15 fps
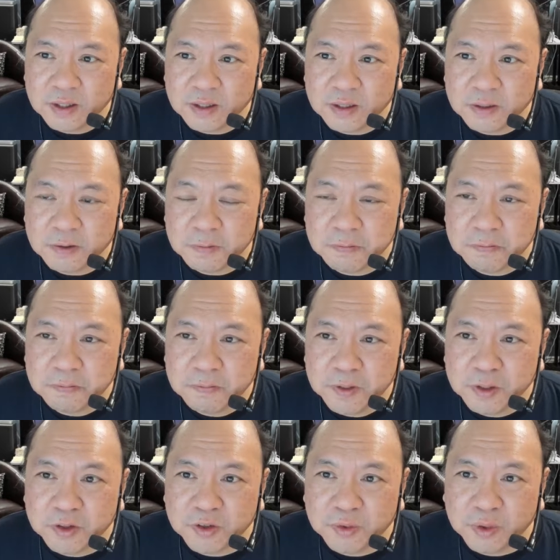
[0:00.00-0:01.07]

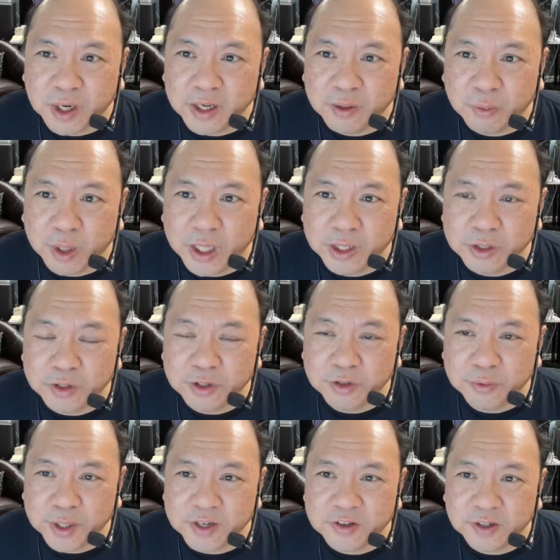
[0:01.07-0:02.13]
While you
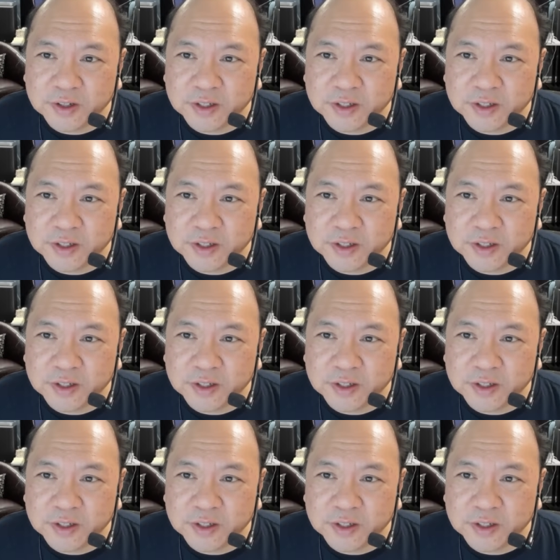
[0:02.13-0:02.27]
could write